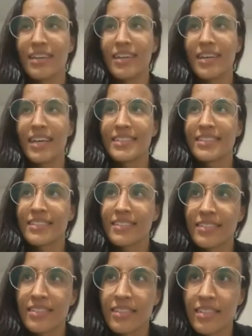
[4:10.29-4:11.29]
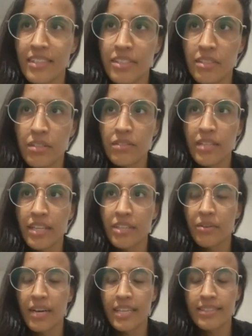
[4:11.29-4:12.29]
it's cool that
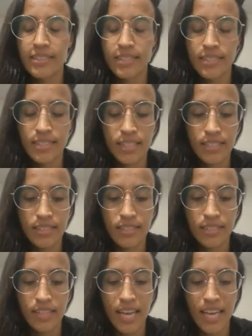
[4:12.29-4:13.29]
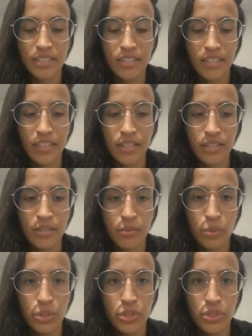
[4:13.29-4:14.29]
you asked this because actually
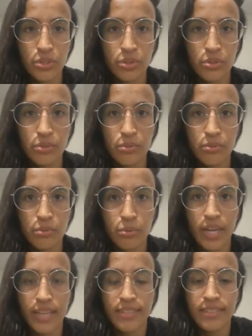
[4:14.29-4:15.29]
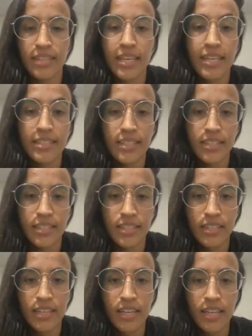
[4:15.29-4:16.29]
wushu raised us
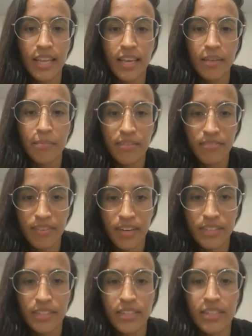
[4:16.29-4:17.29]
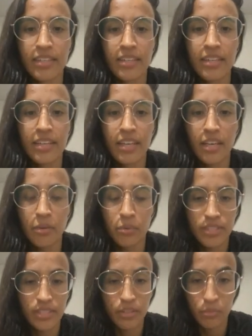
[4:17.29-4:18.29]
here. Like my father, he
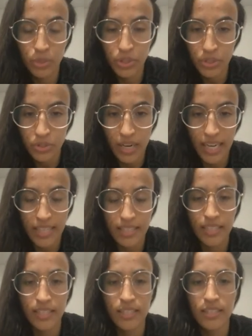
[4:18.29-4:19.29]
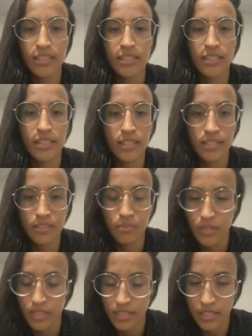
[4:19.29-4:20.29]
was a wushu athlete. He
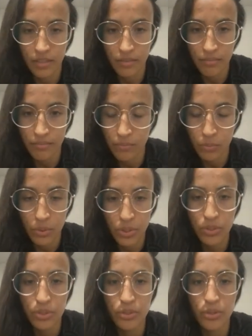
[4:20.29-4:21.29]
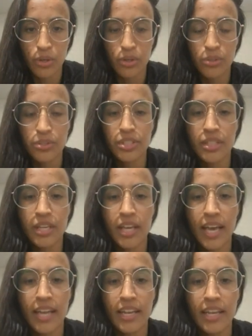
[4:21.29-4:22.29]
was a wushu coach,
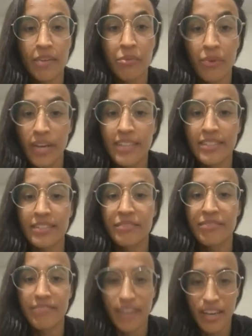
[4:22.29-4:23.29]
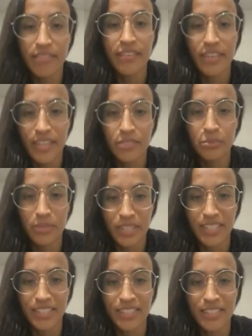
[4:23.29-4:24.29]
and he raised 5 kids with
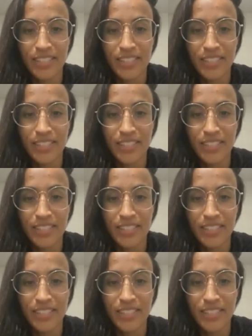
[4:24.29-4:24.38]
this.